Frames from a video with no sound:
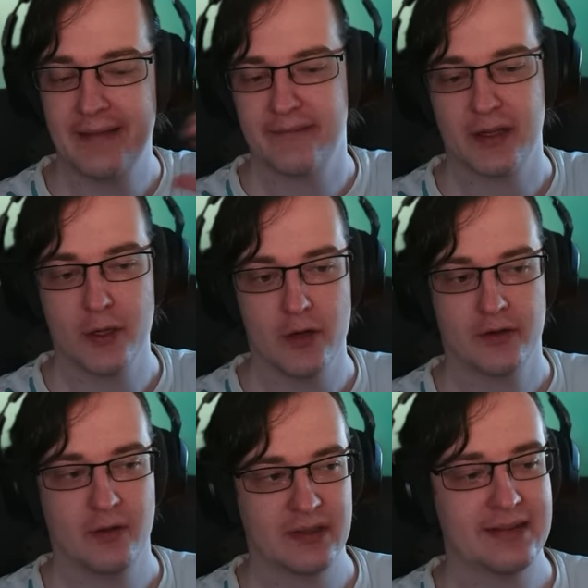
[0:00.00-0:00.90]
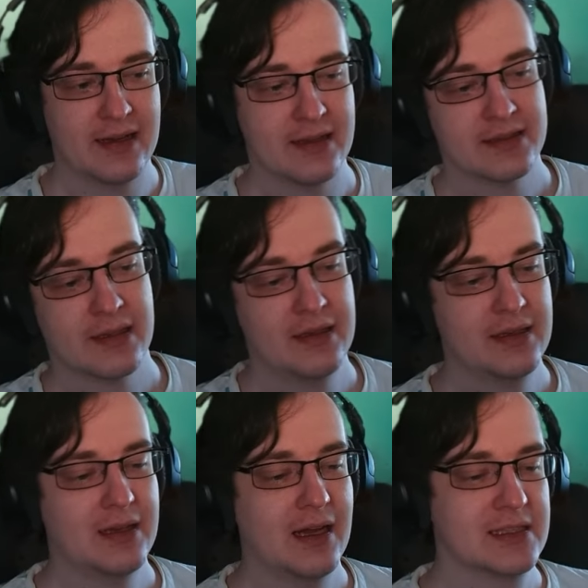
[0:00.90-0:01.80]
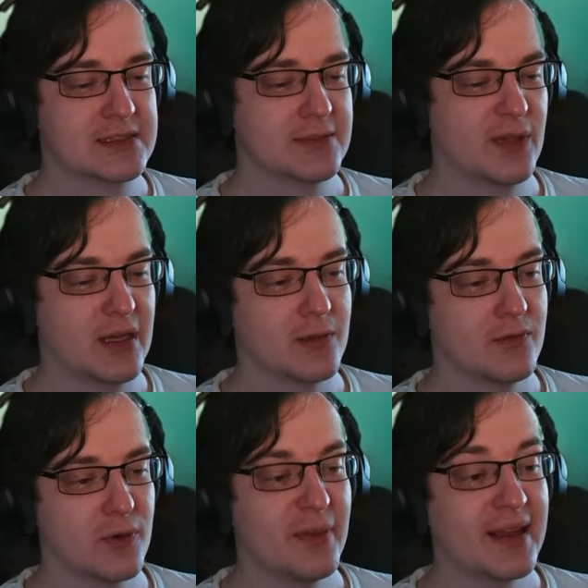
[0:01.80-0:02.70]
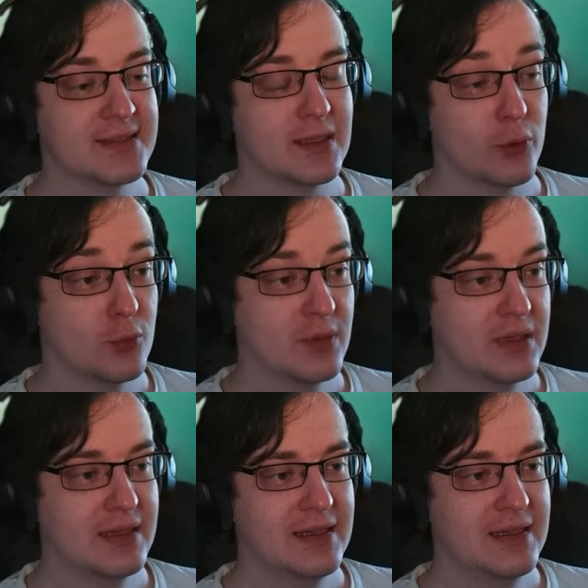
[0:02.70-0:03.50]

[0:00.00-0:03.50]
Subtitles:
every hot on the target, as we have from extra bloom.